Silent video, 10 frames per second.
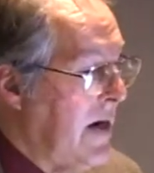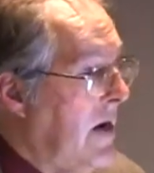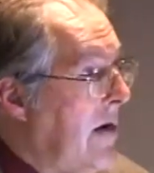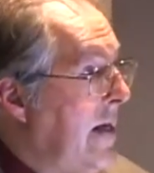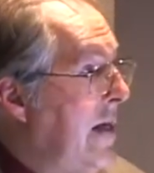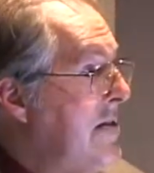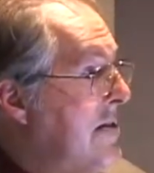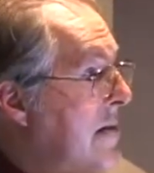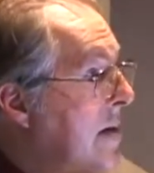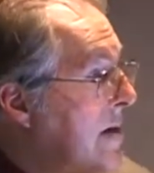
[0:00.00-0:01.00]
Hurricanes
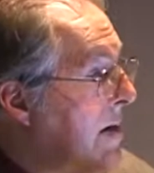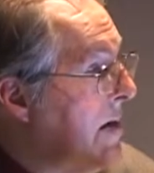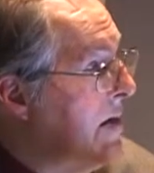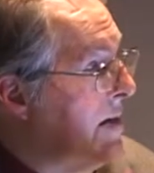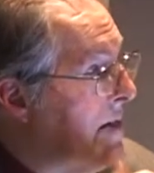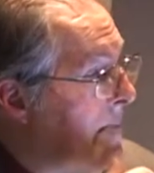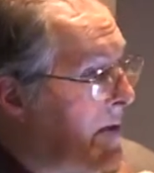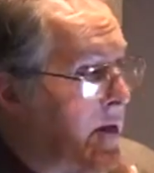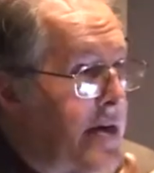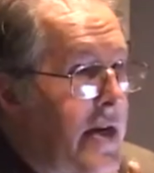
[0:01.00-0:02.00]
is another clear
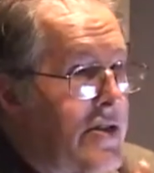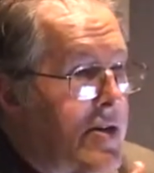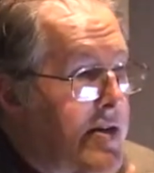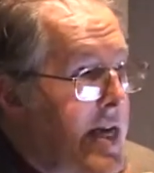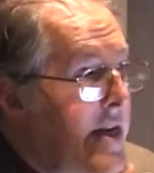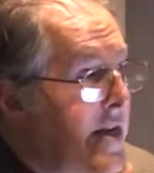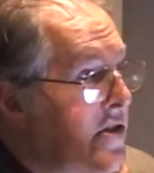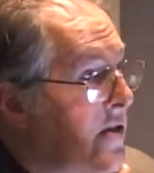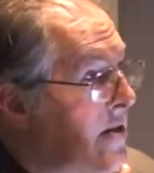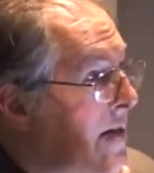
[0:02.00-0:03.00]
example. Hurricanes are heat engines.